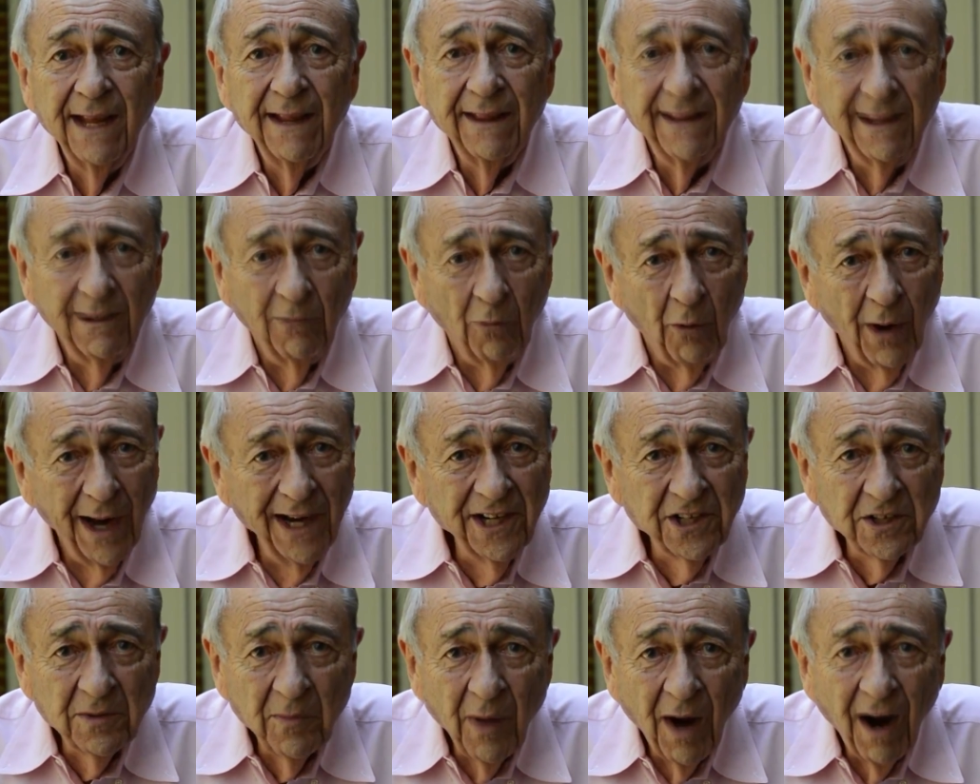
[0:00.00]
that
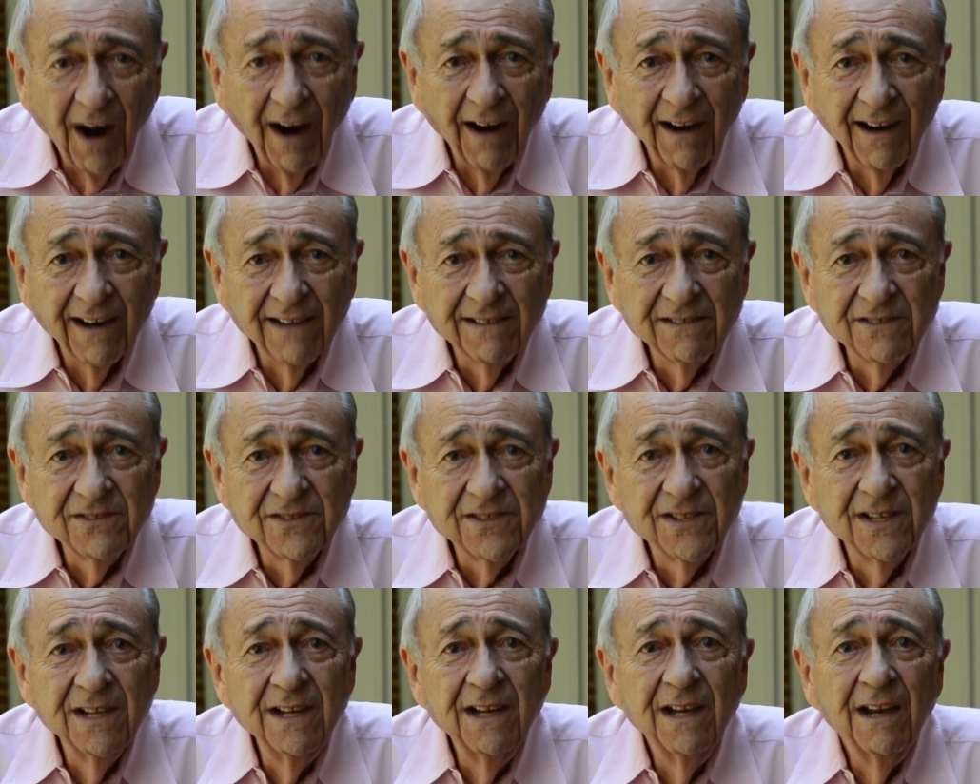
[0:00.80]
went to
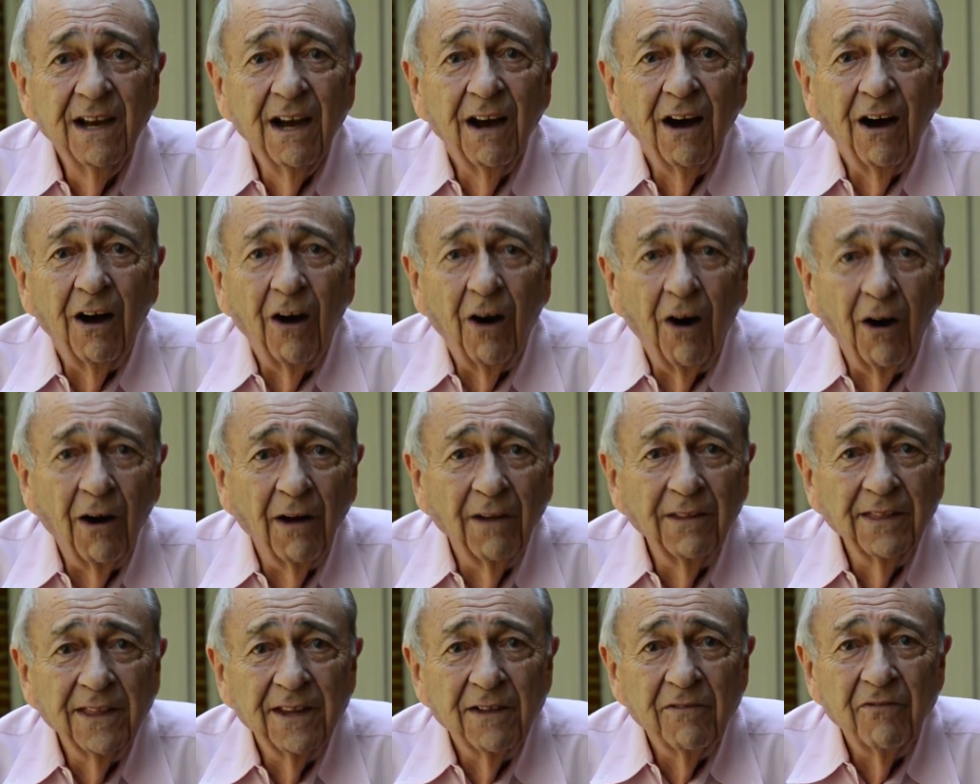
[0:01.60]
Mars
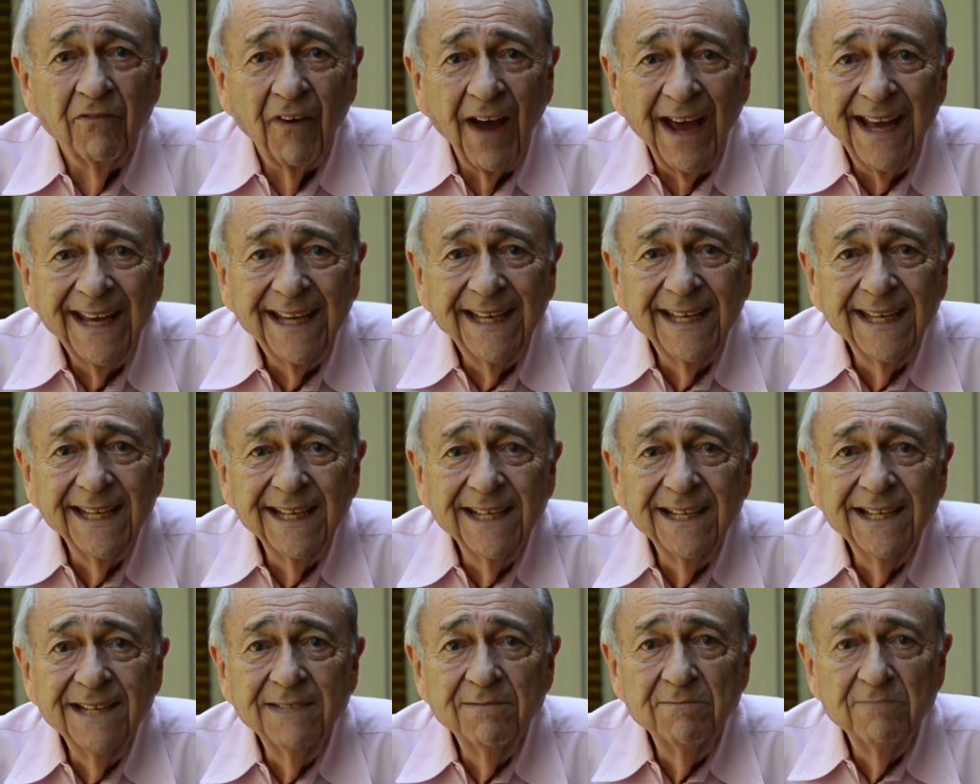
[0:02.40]
on the
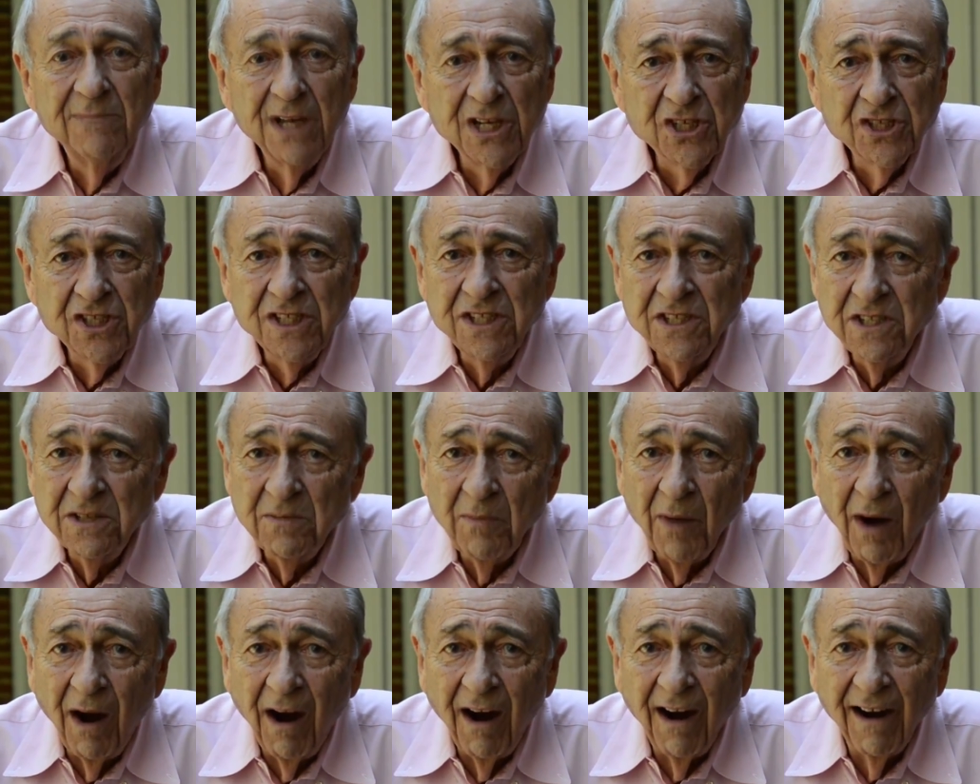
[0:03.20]
Viking mission to
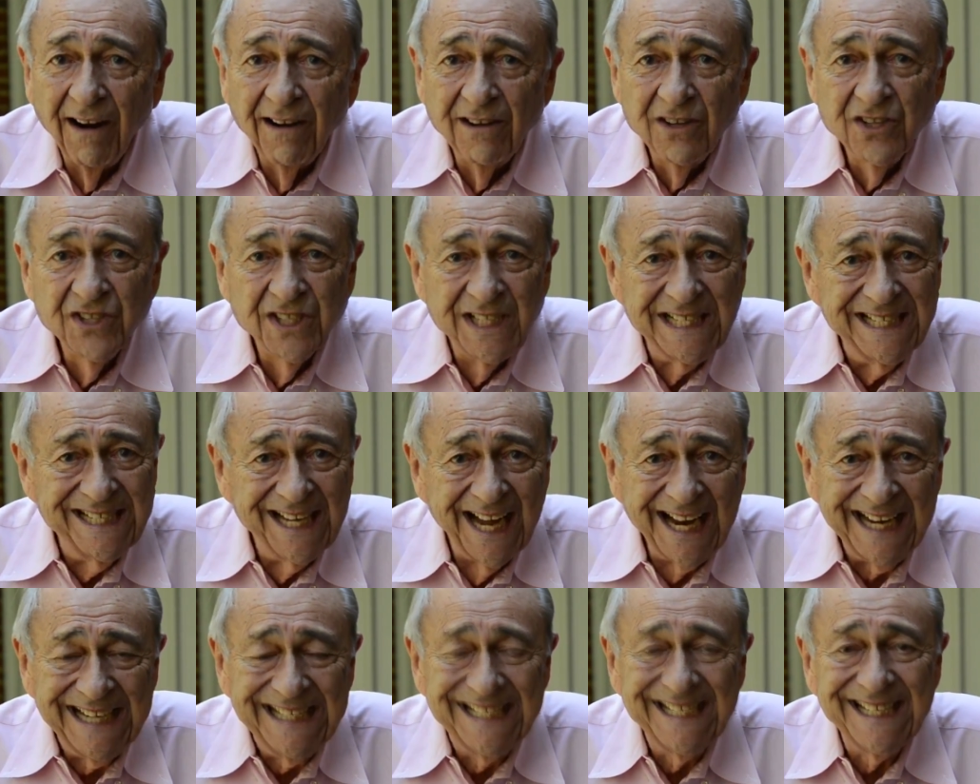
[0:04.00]
Mars in
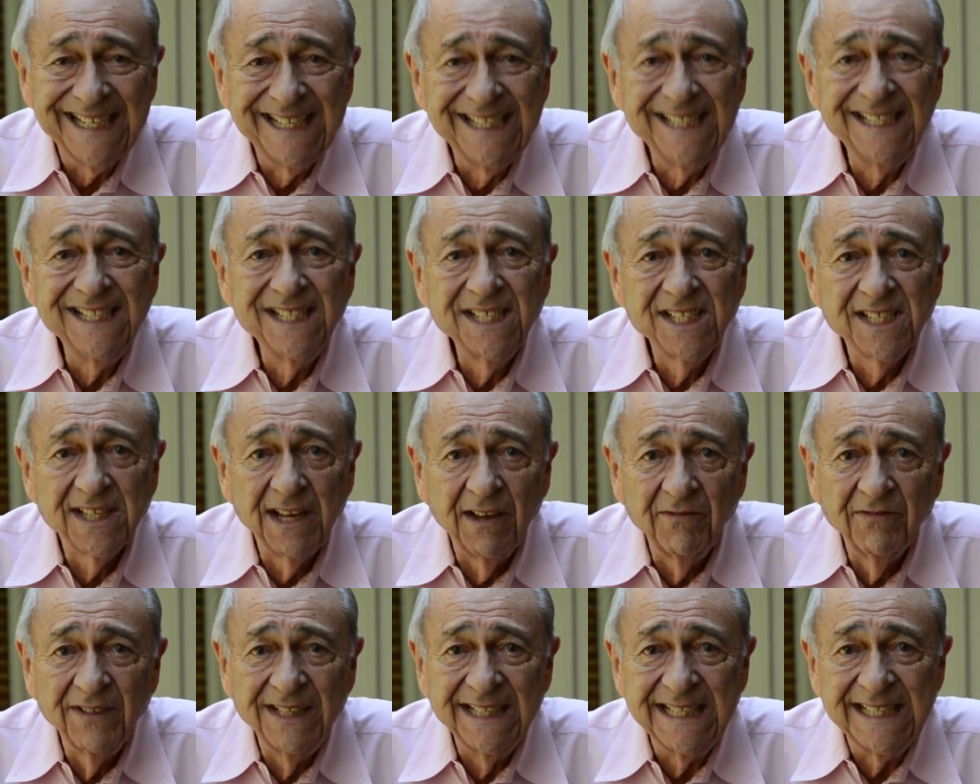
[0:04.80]

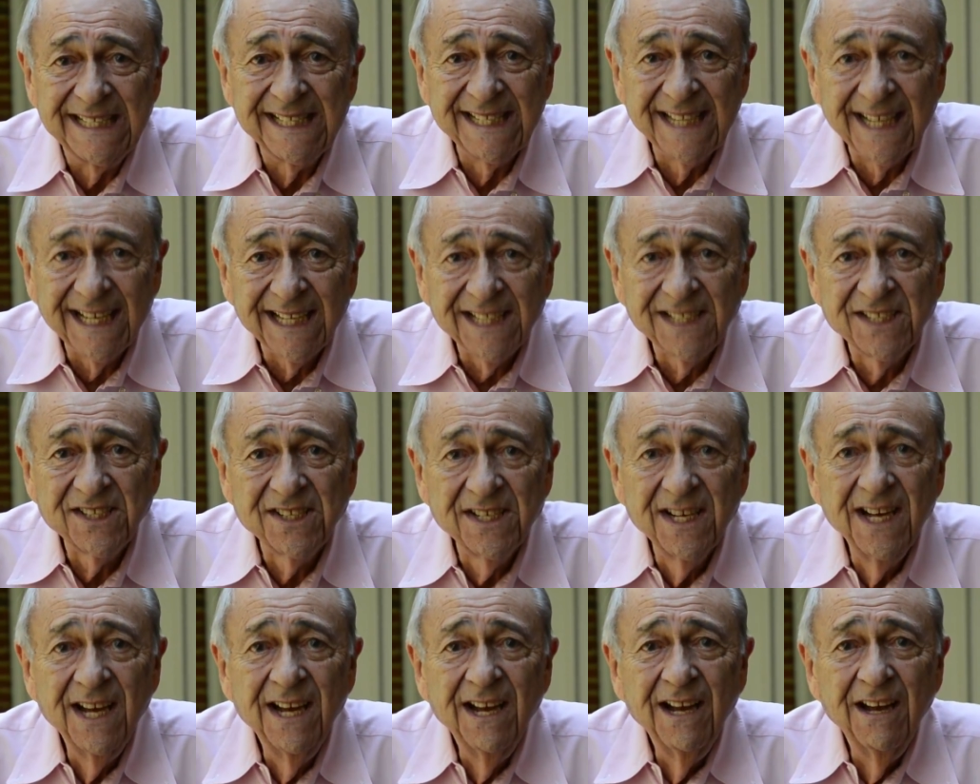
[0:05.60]

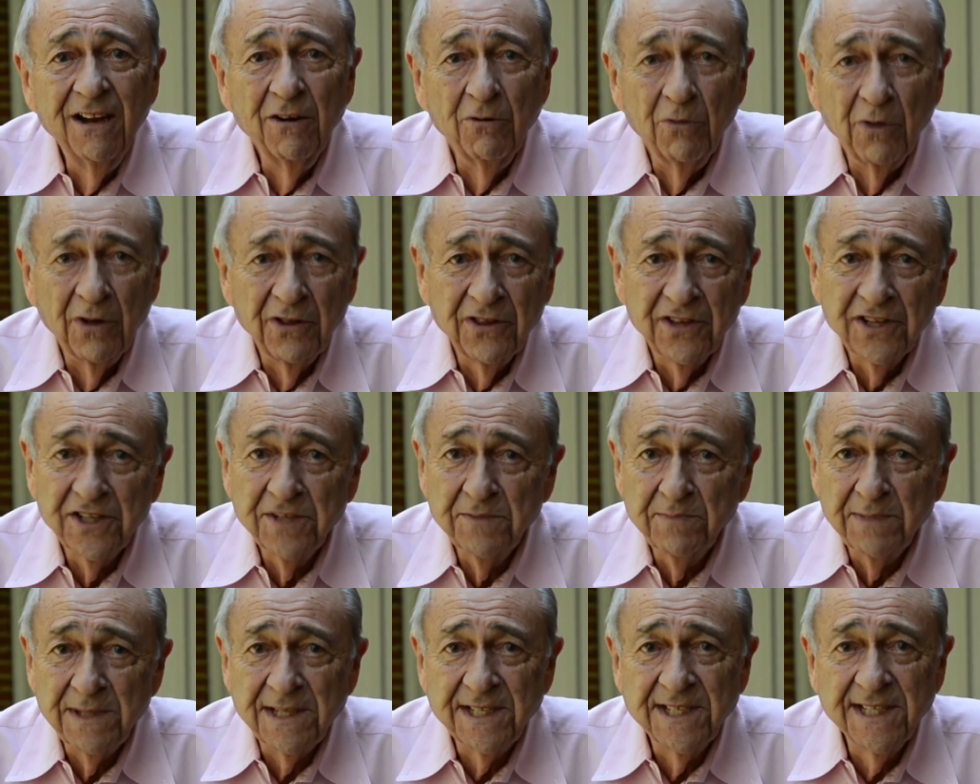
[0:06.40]
1976 with a
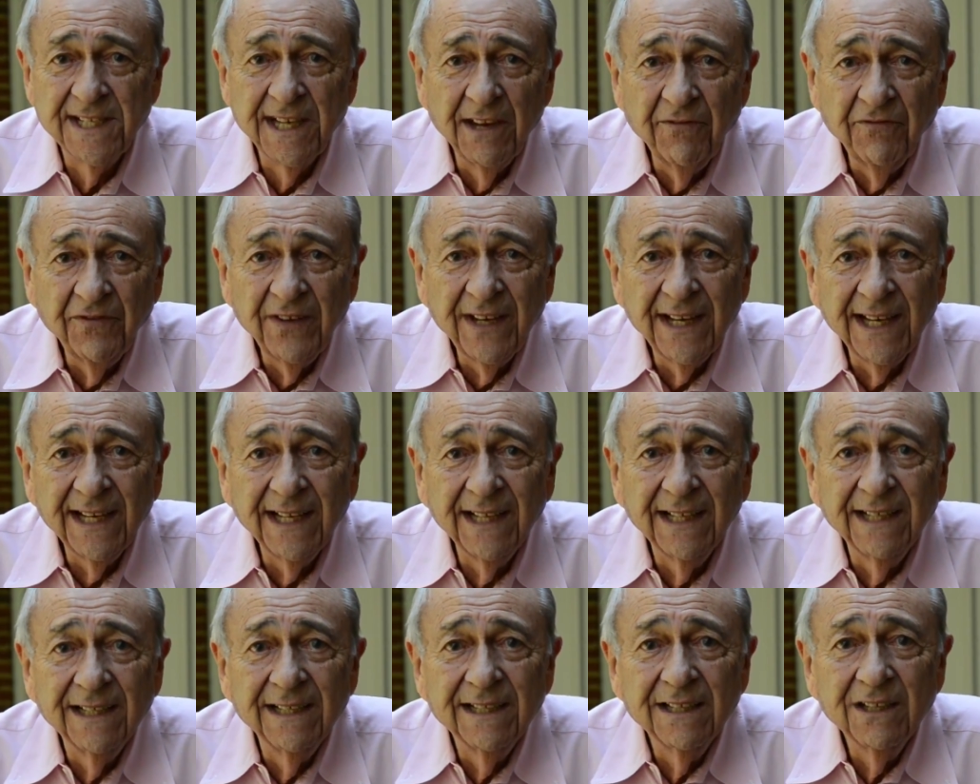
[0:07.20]
specific
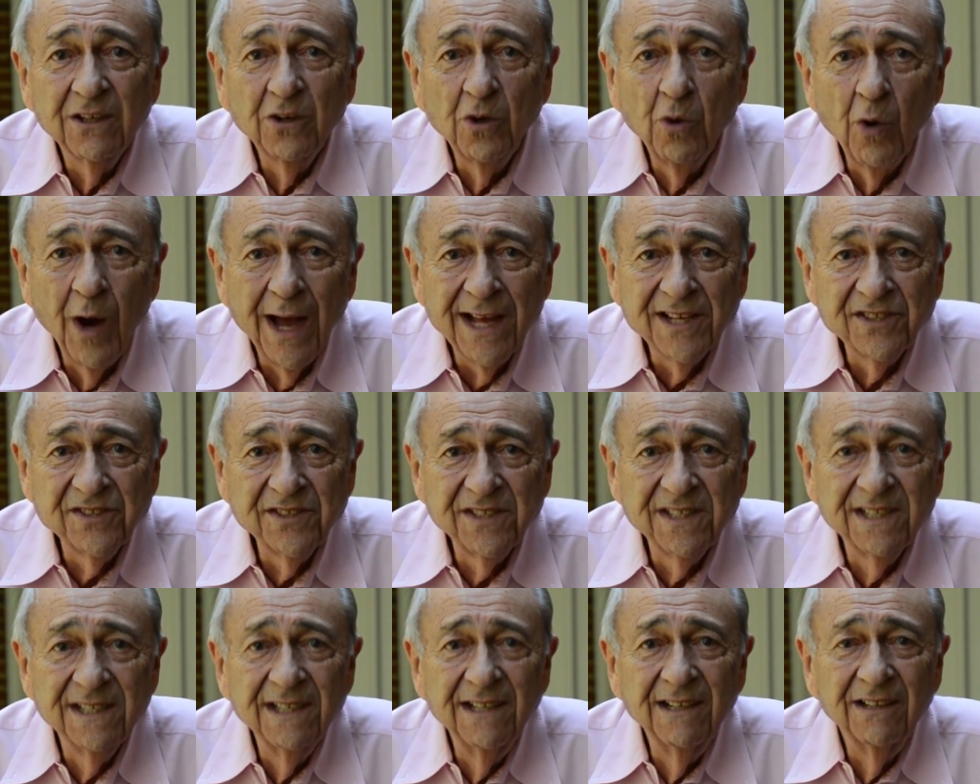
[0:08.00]

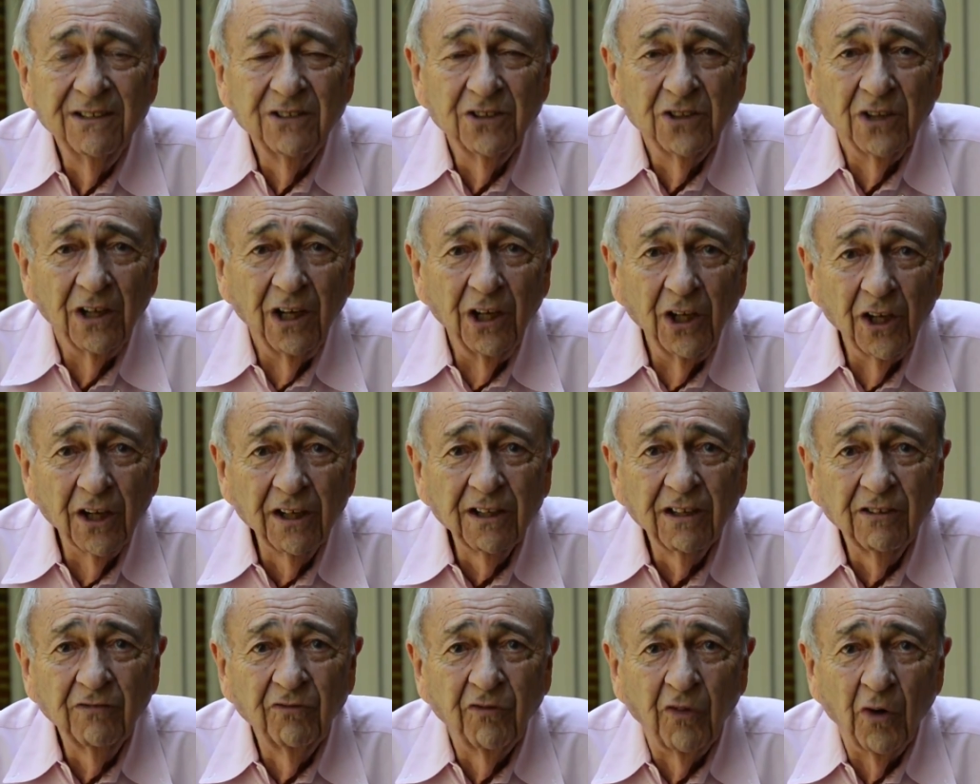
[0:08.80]
quest to
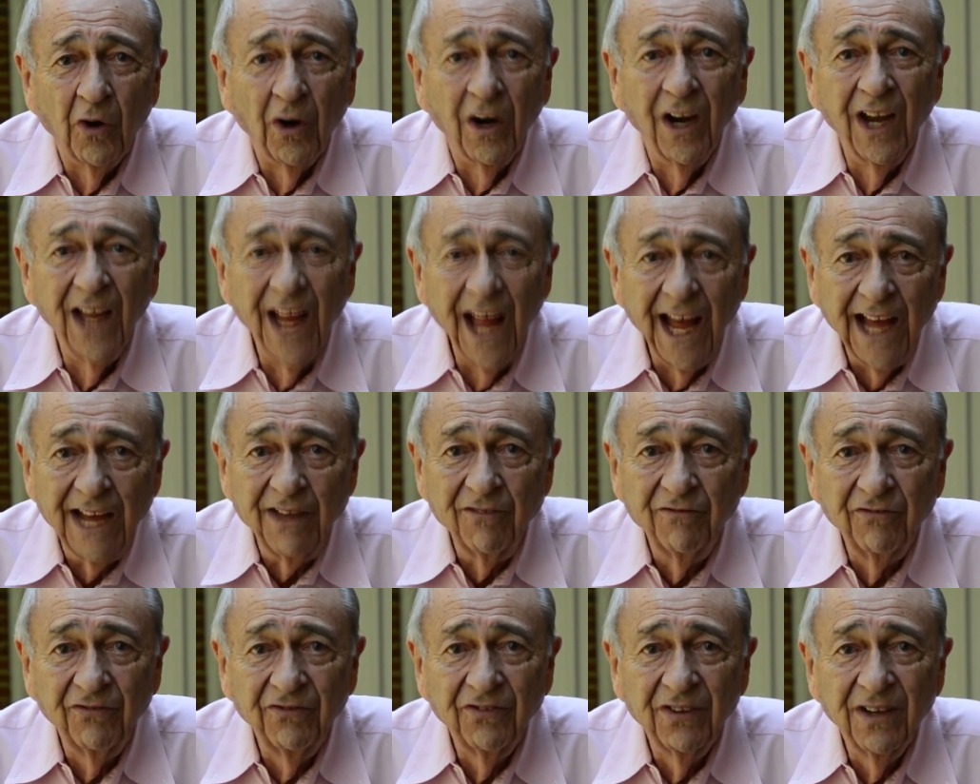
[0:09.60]
look for
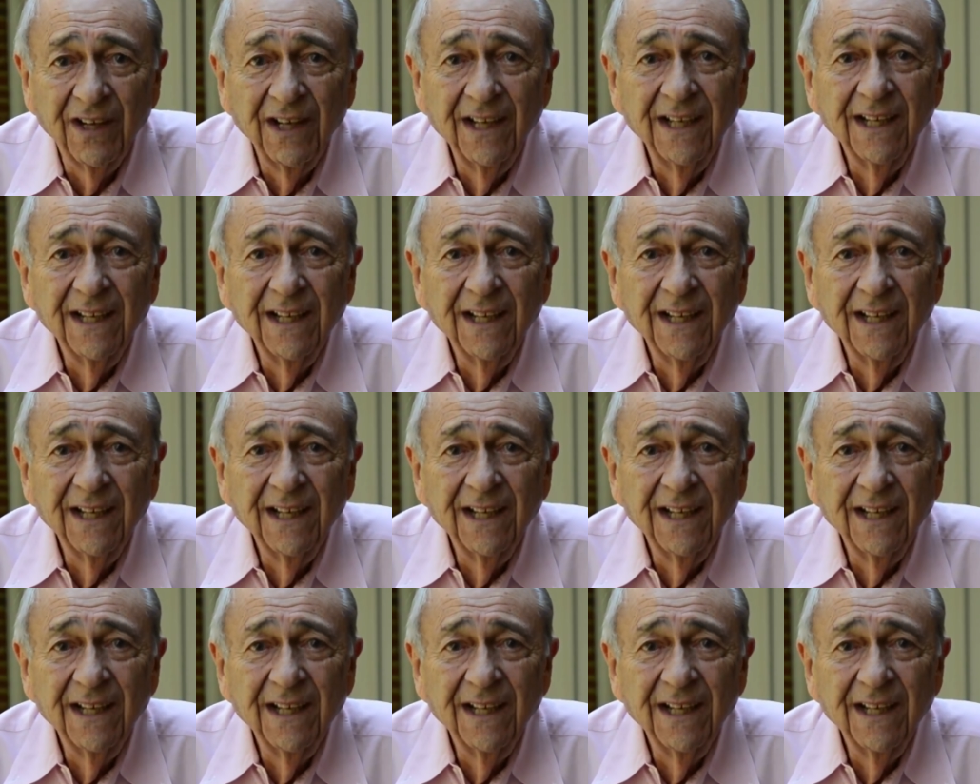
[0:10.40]
life,